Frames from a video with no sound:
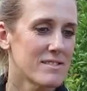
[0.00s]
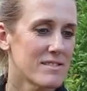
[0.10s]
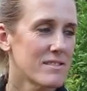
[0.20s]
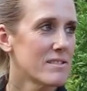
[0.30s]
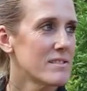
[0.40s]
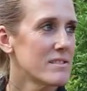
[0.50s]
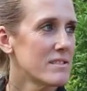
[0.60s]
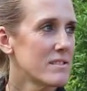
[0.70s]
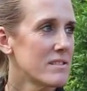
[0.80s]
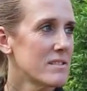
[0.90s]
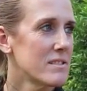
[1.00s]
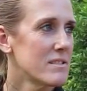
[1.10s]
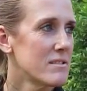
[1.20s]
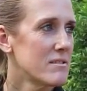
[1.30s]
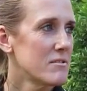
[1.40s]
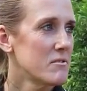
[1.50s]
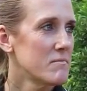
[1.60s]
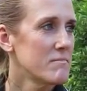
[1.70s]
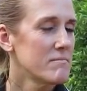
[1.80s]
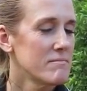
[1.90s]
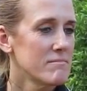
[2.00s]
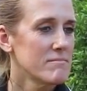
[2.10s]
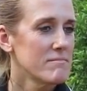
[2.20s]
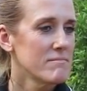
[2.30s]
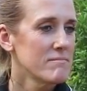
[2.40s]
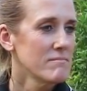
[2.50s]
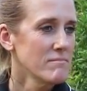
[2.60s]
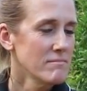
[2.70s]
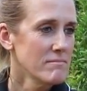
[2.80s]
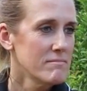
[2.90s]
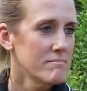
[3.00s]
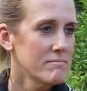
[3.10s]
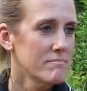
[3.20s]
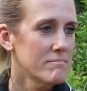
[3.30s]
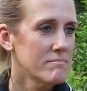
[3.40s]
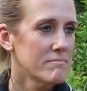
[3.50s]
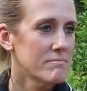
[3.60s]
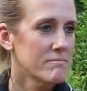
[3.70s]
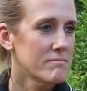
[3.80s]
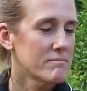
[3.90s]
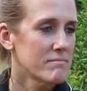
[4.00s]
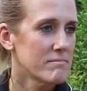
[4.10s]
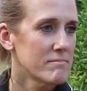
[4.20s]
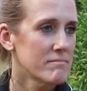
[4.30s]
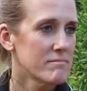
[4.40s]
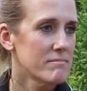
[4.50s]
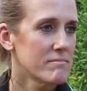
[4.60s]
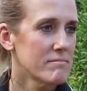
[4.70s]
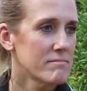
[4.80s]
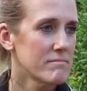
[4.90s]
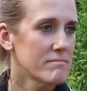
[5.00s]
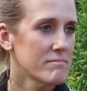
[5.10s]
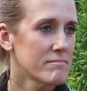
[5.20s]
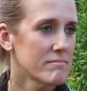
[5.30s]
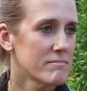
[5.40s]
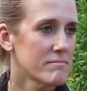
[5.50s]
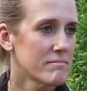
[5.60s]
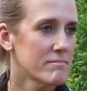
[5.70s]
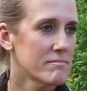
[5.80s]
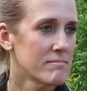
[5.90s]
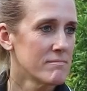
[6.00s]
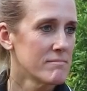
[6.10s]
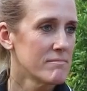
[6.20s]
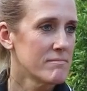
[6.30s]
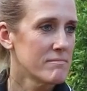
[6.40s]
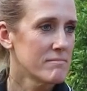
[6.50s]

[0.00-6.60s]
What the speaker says: The person shown says nothing.